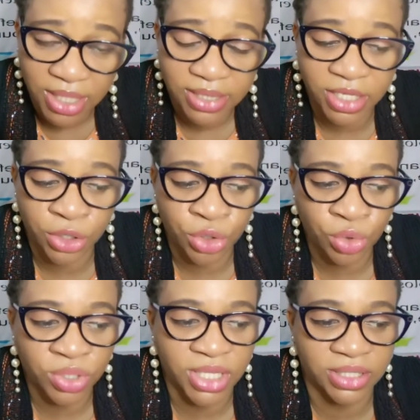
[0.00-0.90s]
They
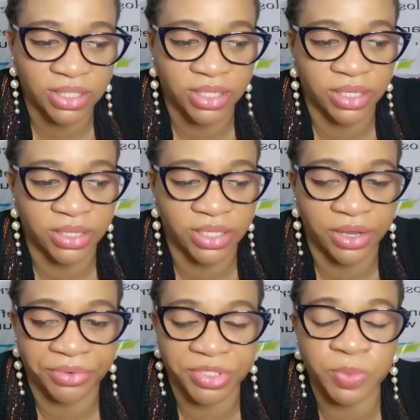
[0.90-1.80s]
know that they
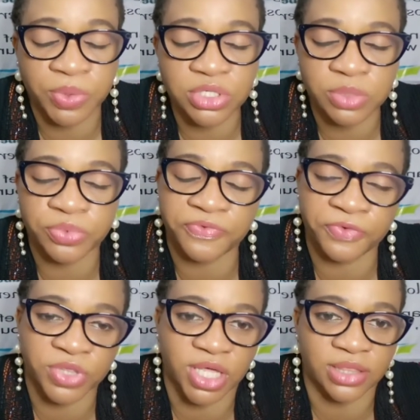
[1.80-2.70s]
are responsible
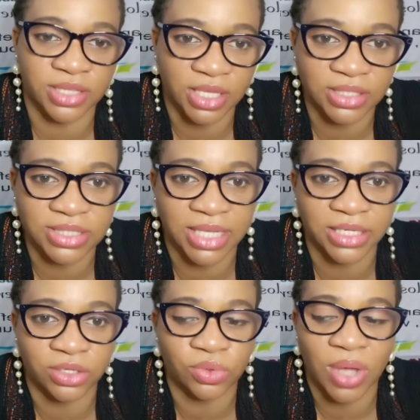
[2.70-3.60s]
for their things and
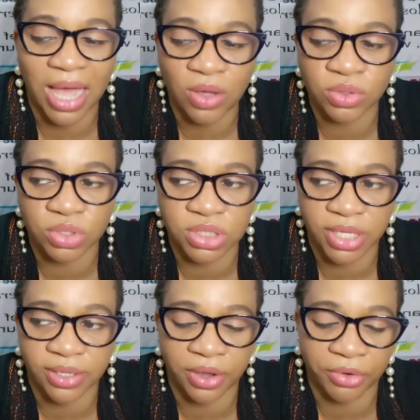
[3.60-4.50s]
they know how to
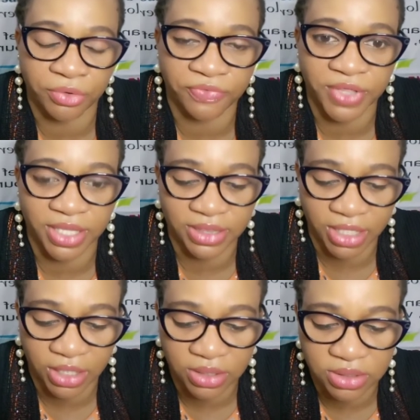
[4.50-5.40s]
take care of their
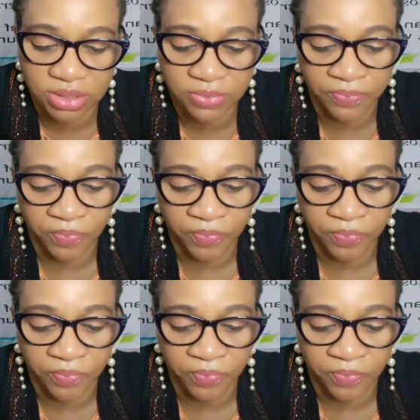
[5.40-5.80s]
things.